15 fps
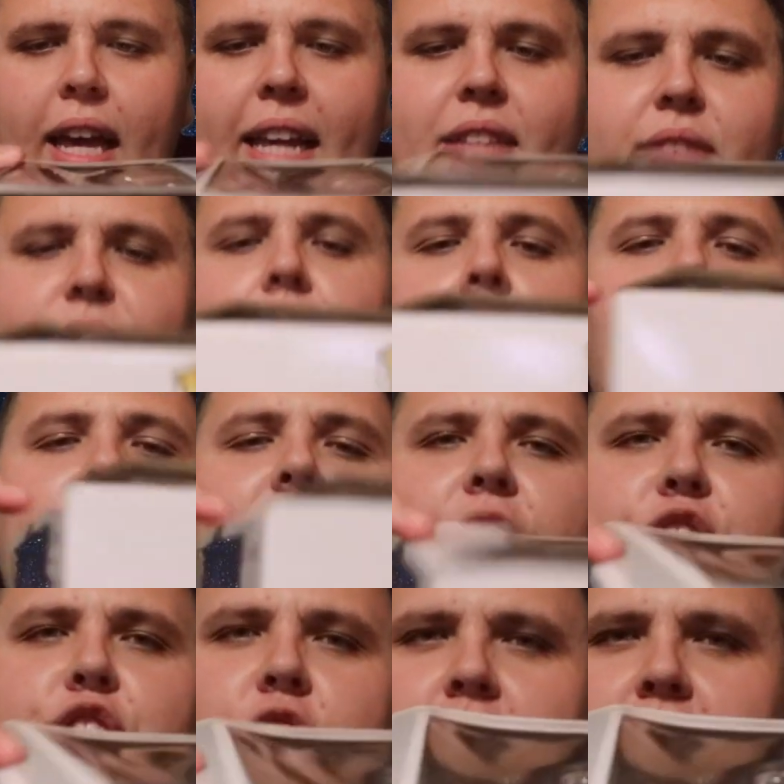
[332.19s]
It's fine,
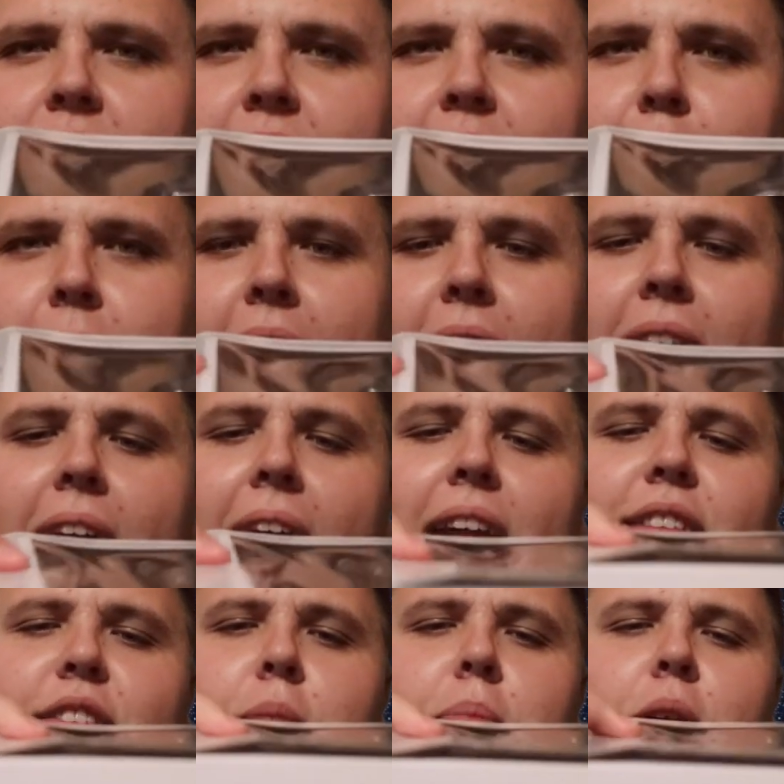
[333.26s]
it's just the lip here,
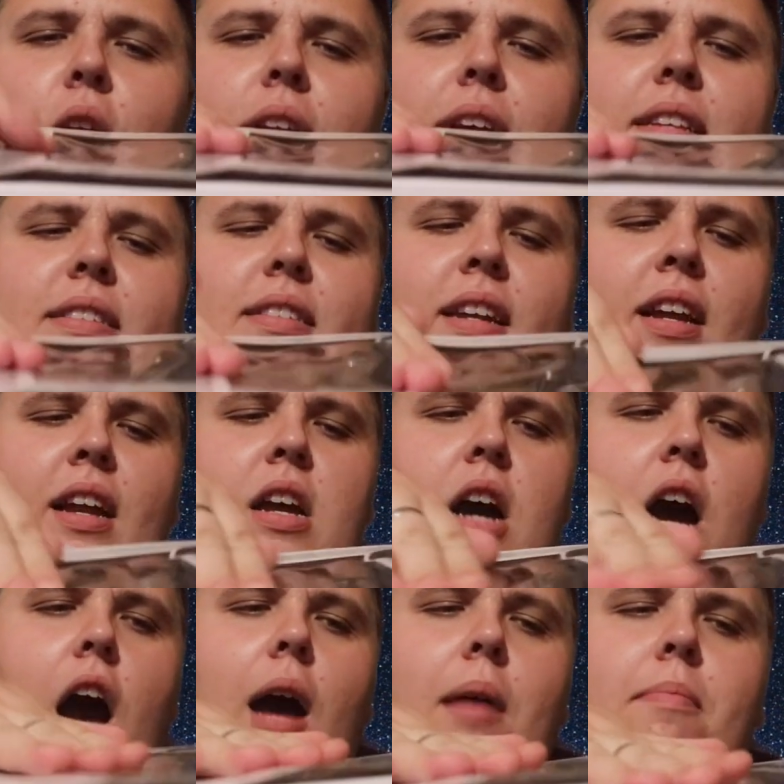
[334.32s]
and to be honest,
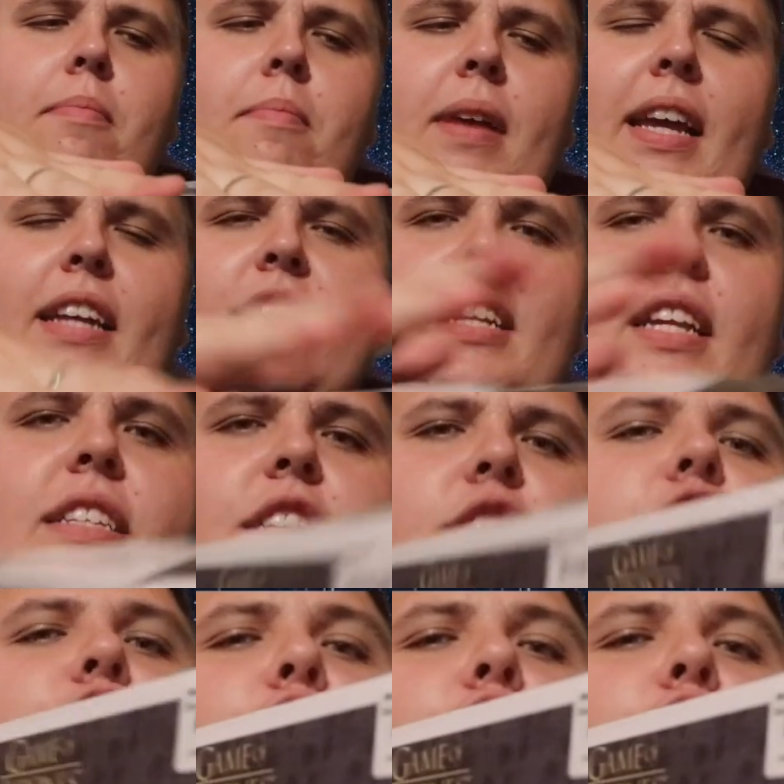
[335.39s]
um, it's, this is